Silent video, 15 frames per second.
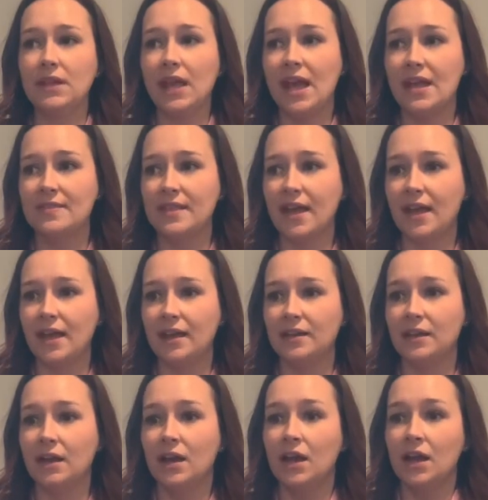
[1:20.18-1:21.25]
And
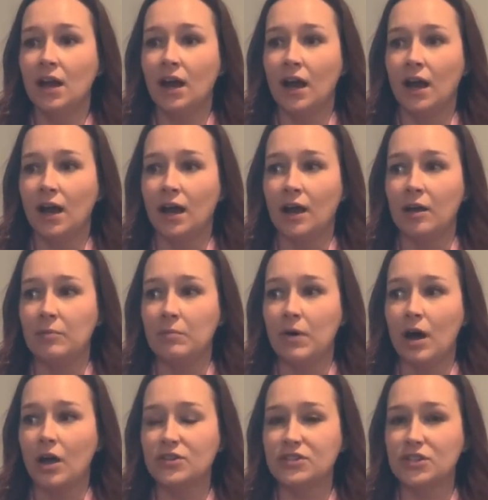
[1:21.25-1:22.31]
then
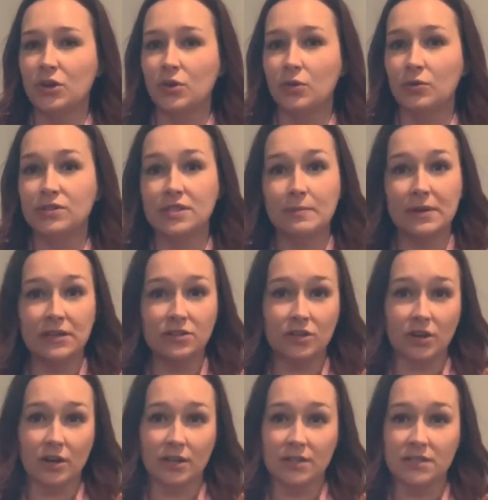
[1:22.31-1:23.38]
also some
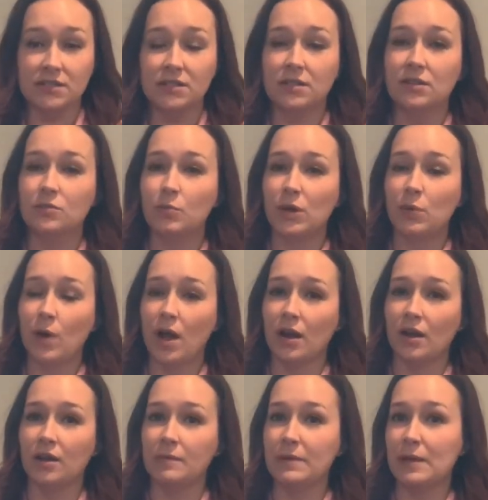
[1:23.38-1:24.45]
endurance. We want
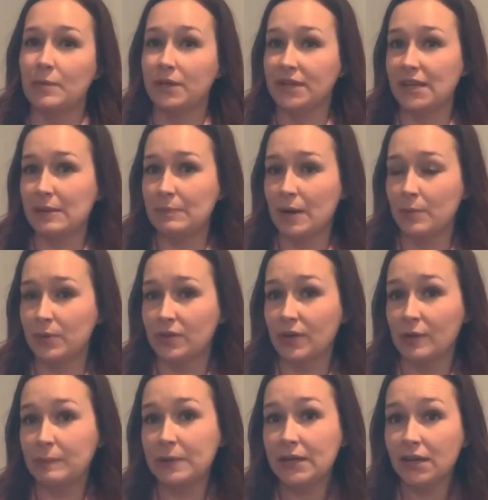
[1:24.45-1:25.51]
her to be able to keep up with
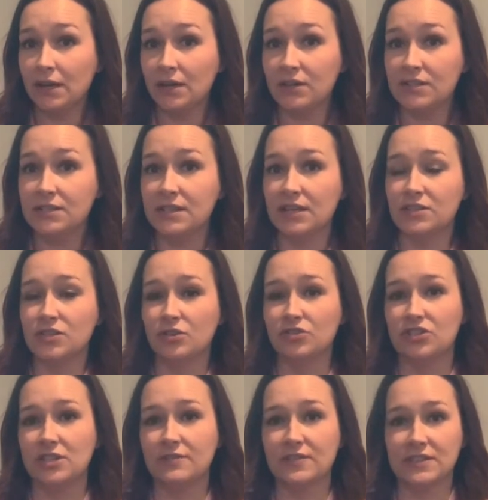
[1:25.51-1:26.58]
her peers, and so
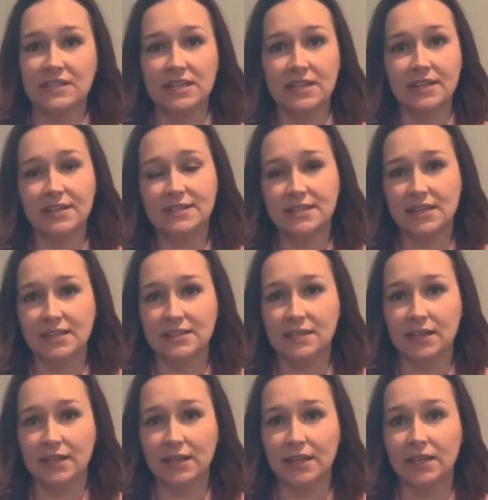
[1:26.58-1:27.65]
she fatigues
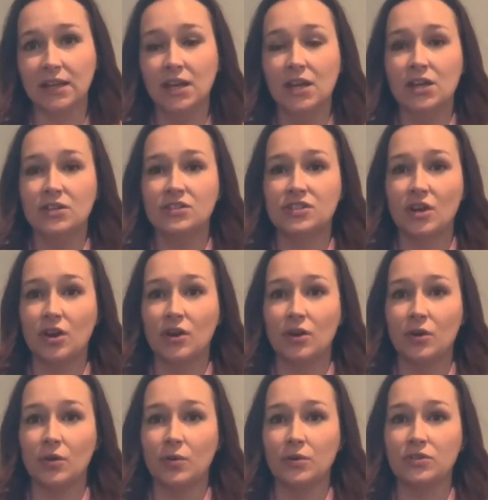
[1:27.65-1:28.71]
easily.
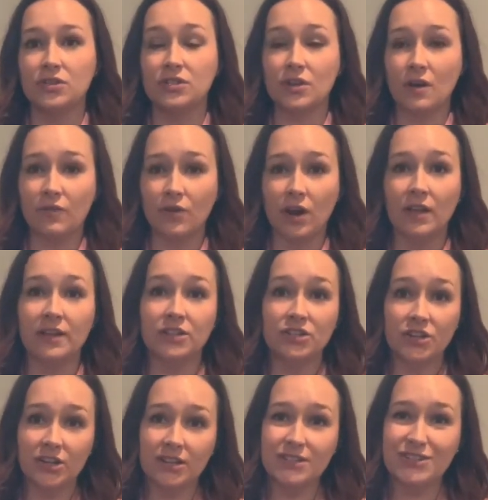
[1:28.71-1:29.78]
So just overall
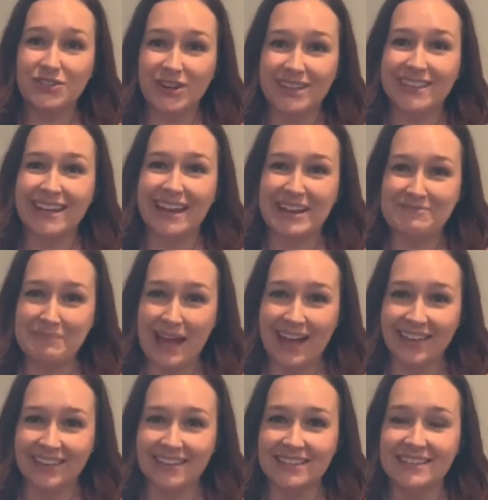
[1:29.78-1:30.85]
endurance, strengthening, and
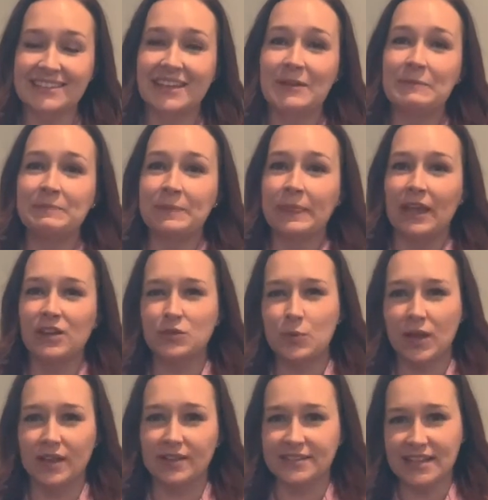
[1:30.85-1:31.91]
balance, as
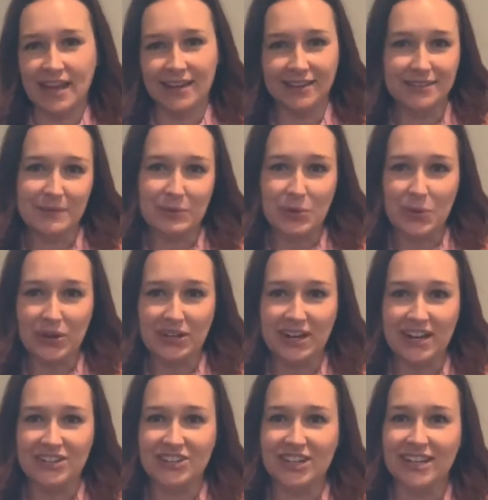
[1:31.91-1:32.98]
well as adding some
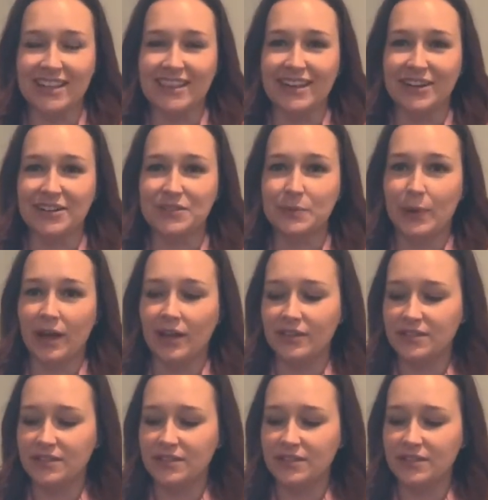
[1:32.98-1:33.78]
coordination in there as well.